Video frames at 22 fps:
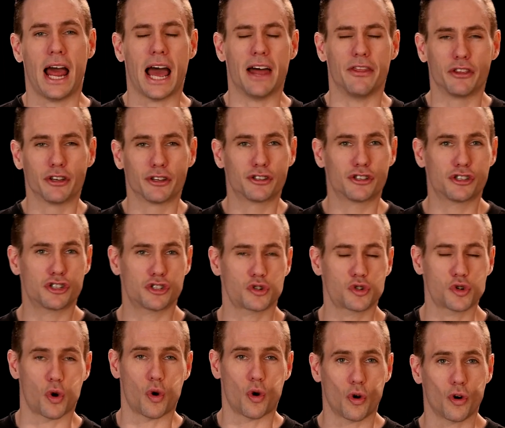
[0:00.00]
And the
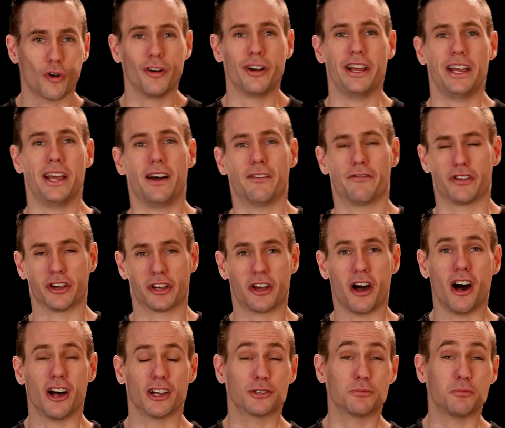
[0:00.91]
story of the
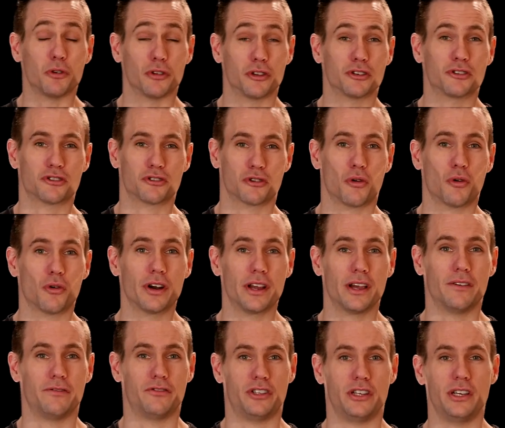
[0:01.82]
gospel, the
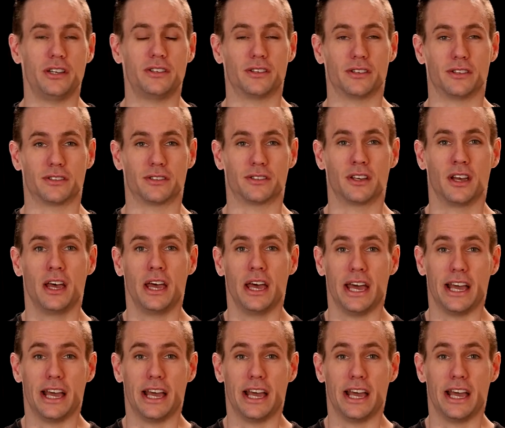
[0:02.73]
story of Jesus,